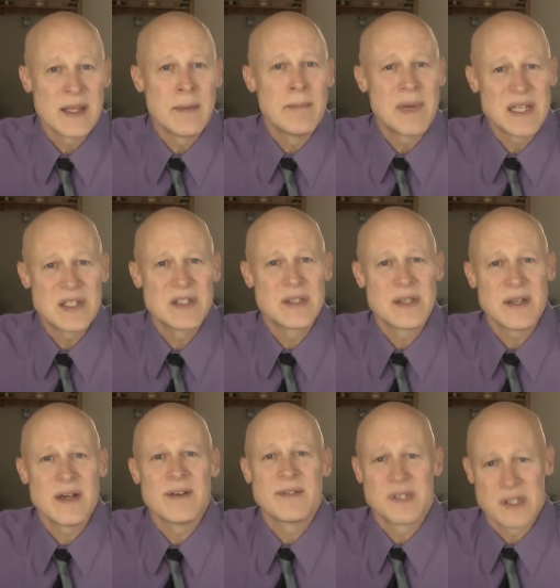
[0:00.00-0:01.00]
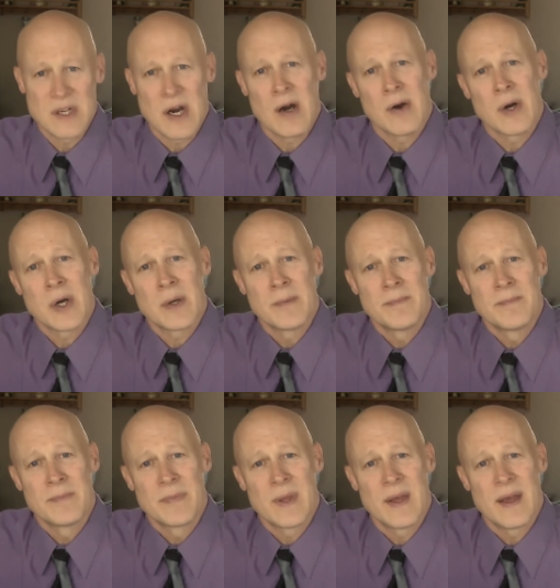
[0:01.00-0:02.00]
midst of sorrow.
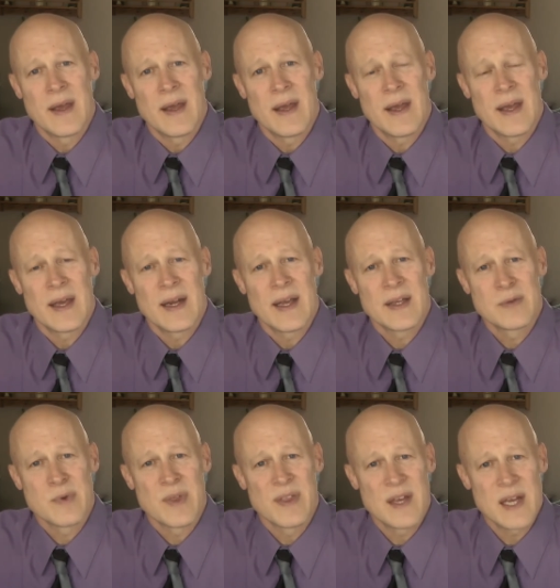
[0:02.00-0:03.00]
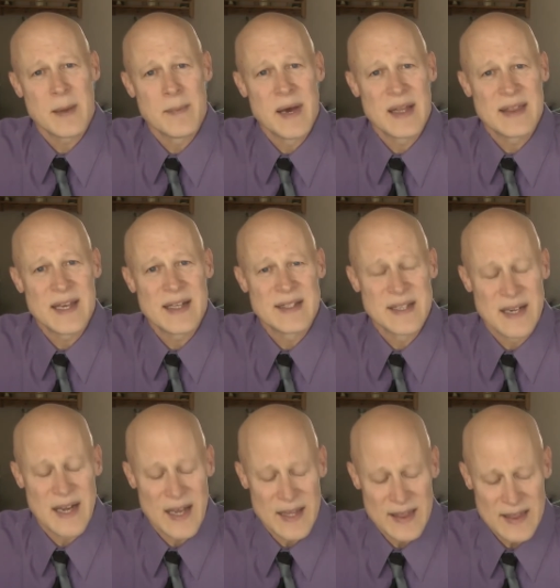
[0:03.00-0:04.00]
And as we think about that
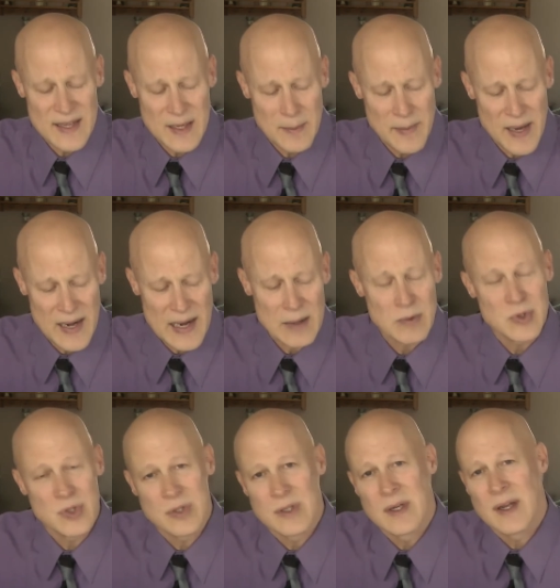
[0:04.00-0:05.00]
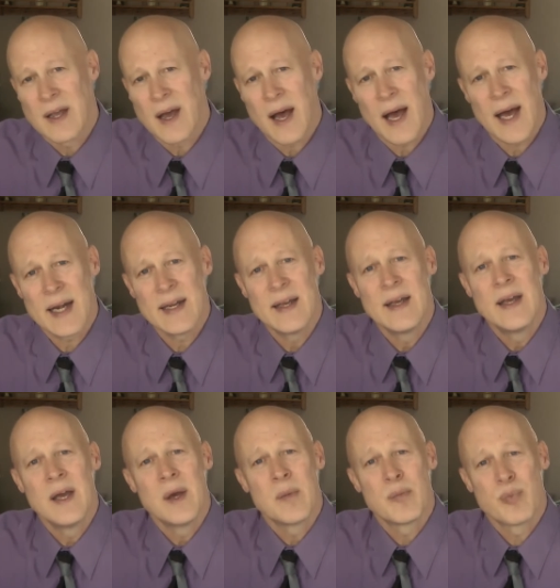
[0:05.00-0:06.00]
today, think about how God
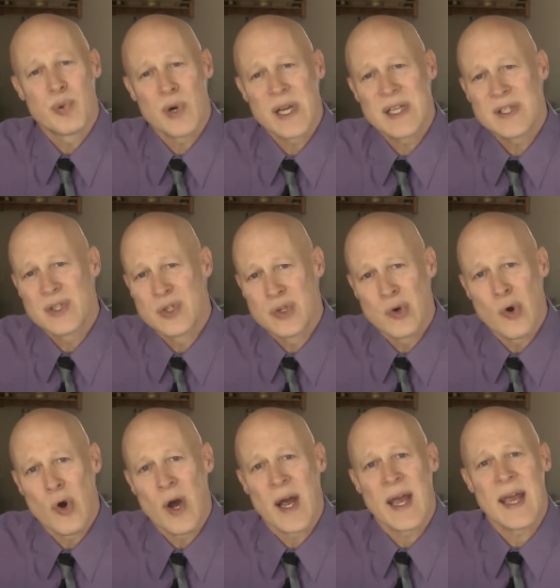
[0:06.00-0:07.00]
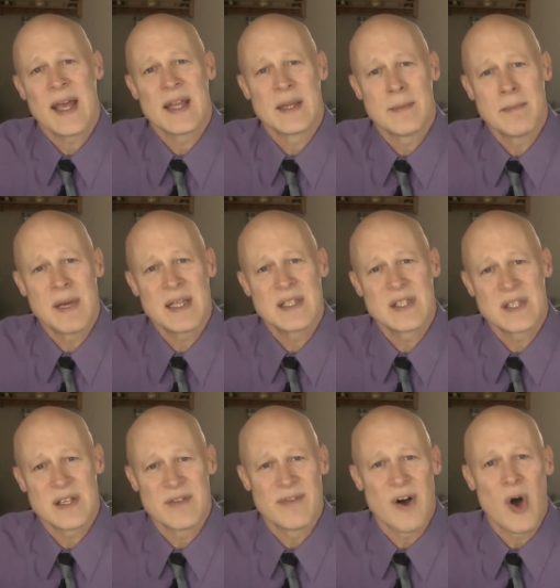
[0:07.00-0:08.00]
brings joy in the midst
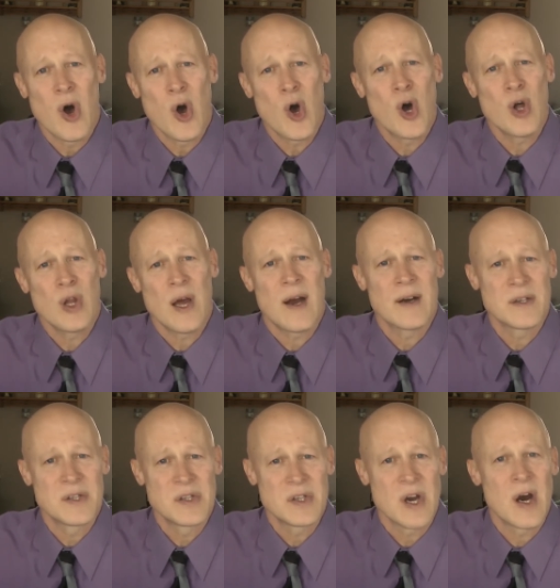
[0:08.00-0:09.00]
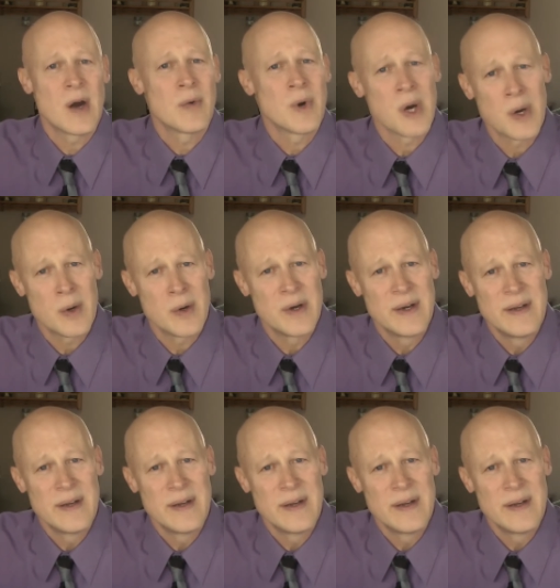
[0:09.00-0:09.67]
of all our sorrow.